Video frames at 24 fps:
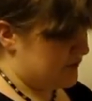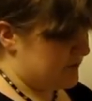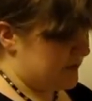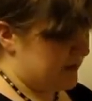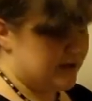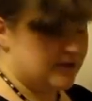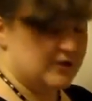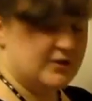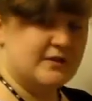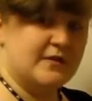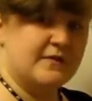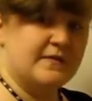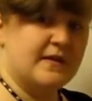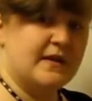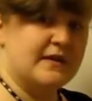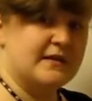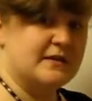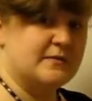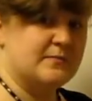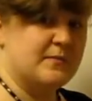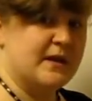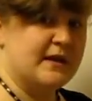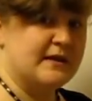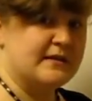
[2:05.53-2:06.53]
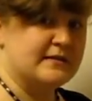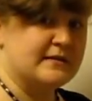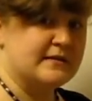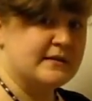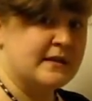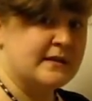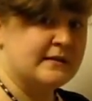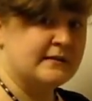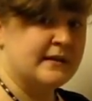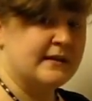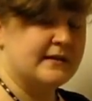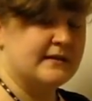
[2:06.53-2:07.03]
much that that depends
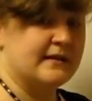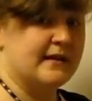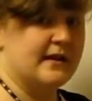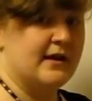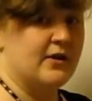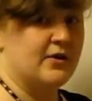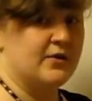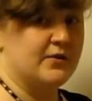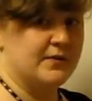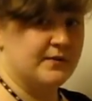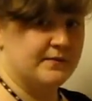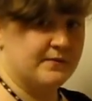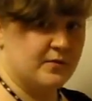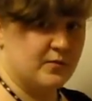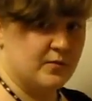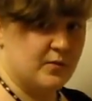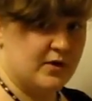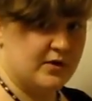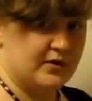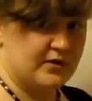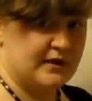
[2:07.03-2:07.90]
on, like the health of your water